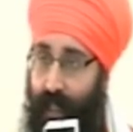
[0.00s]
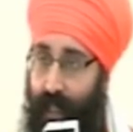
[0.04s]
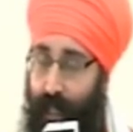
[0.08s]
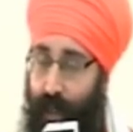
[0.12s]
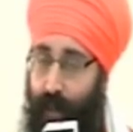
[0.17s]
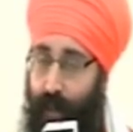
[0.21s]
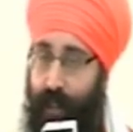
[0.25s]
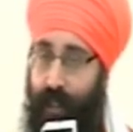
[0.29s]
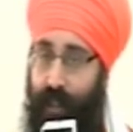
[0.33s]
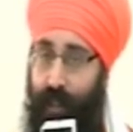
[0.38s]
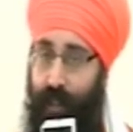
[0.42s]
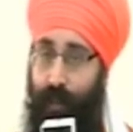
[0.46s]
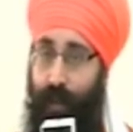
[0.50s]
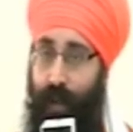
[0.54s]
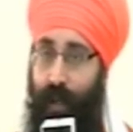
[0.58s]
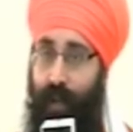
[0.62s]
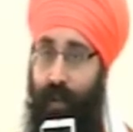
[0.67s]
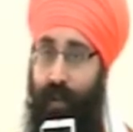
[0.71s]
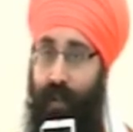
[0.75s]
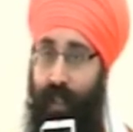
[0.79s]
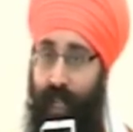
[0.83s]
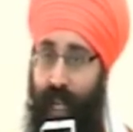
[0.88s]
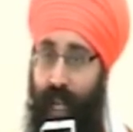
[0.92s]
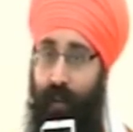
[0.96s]
He was the
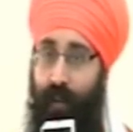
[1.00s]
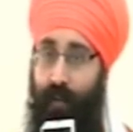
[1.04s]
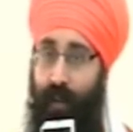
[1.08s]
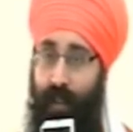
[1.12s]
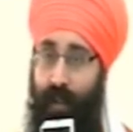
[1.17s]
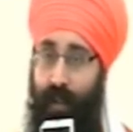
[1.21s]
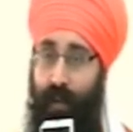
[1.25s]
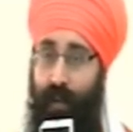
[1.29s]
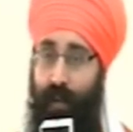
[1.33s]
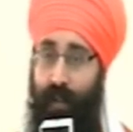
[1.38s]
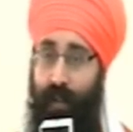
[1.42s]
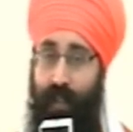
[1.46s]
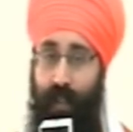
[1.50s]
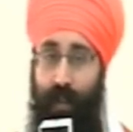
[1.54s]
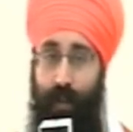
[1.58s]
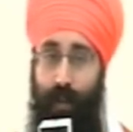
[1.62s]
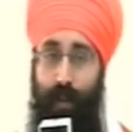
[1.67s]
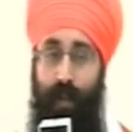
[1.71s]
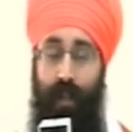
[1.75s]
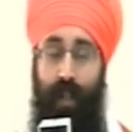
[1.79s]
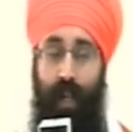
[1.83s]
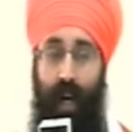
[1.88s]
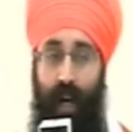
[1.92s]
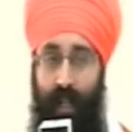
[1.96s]
one who came with the horse, and
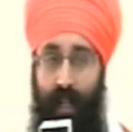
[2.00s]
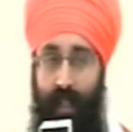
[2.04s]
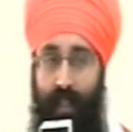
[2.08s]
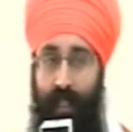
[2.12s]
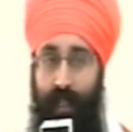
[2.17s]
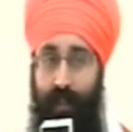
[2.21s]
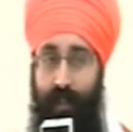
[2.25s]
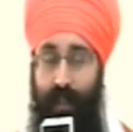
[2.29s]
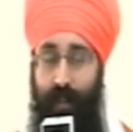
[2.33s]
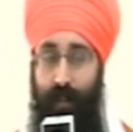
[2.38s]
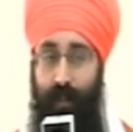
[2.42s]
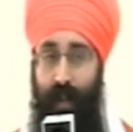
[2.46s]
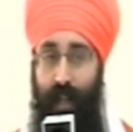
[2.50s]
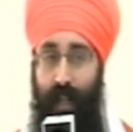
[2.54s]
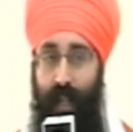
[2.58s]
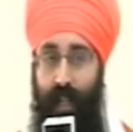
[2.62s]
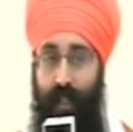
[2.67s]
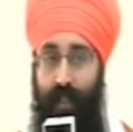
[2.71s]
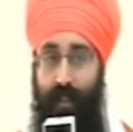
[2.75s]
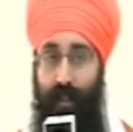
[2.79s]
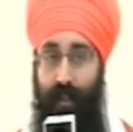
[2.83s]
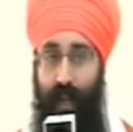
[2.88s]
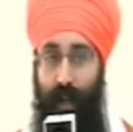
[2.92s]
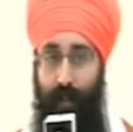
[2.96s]
Guru Nanak Dev Ji
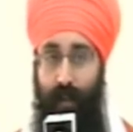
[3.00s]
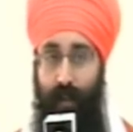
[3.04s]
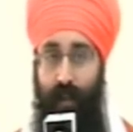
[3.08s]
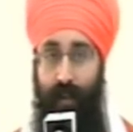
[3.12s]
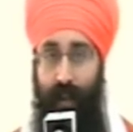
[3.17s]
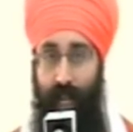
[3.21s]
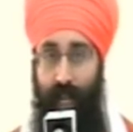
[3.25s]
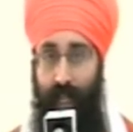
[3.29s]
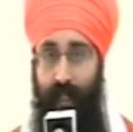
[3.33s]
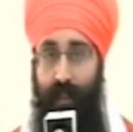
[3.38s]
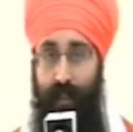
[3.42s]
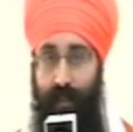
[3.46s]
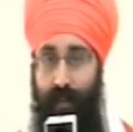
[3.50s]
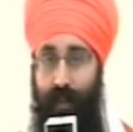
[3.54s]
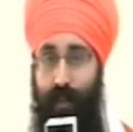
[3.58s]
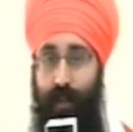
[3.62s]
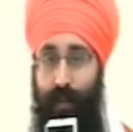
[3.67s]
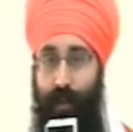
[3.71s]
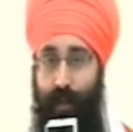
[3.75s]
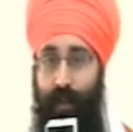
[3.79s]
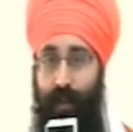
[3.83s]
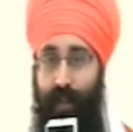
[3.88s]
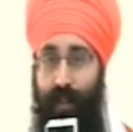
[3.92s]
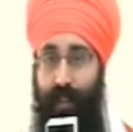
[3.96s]
Maharaj grabbed the reins of
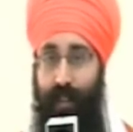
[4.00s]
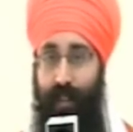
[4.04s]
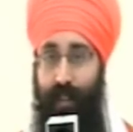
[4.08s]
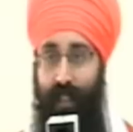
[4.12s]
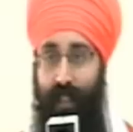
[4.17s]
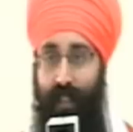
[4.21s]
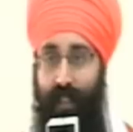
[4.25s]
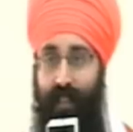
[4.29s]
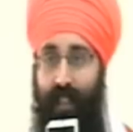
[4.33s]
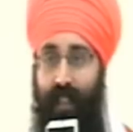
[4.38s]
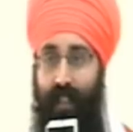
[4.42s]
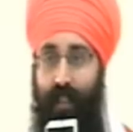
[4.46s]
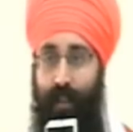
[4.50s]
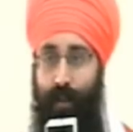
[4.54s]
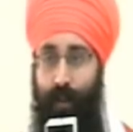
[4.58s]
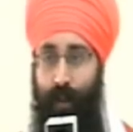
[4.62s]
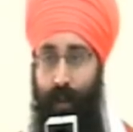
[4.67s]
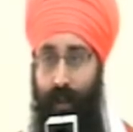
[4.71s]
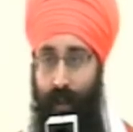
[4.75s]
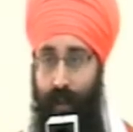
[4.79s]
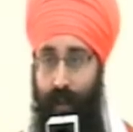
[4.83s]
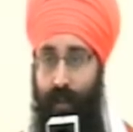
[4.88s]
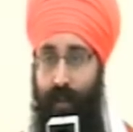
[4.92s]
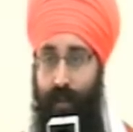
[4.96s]
the horse and said, you
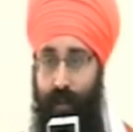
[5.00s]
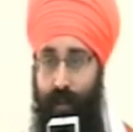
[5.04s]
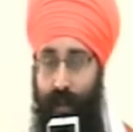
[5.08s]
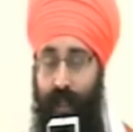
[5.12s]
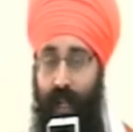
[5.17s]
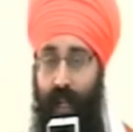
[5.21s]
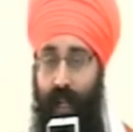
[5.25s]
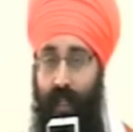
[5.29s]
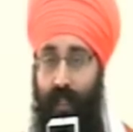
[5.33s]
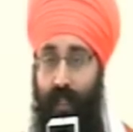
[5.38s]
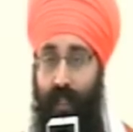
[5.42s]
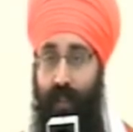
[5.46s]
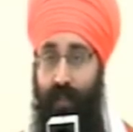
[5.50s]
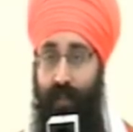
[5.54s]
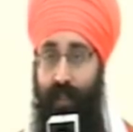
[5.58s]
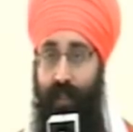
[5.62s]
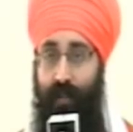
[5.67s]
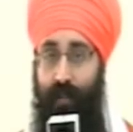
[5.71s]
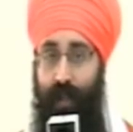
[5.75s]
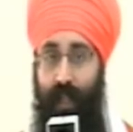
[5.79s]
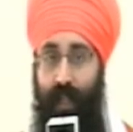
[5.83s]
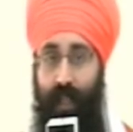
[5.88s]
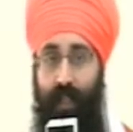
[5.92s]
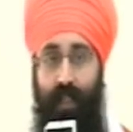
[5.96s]
want to go to Guru Nanak Dev
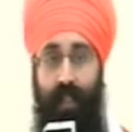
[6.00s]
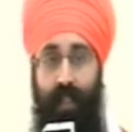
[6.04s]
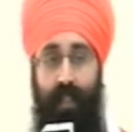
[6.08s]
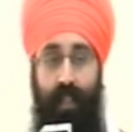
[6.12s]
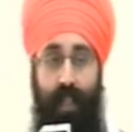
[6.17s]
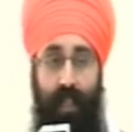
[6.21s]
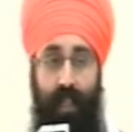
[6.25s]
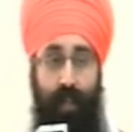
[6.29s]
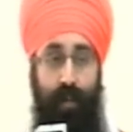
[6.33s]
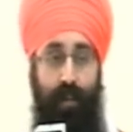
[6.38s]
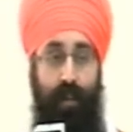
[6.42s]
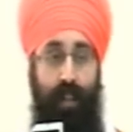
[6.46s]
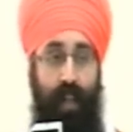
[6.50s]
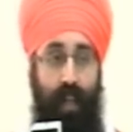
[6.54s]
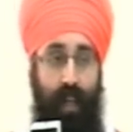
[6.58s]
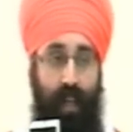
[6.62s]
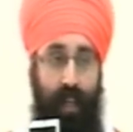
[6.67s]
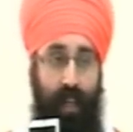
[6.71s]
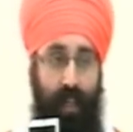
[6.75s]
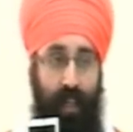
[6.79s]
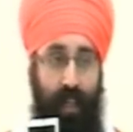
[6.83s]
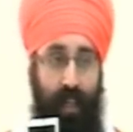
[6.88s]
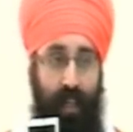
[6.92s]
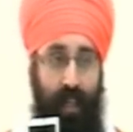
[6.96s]
Ji Maharaj? I'll take you there.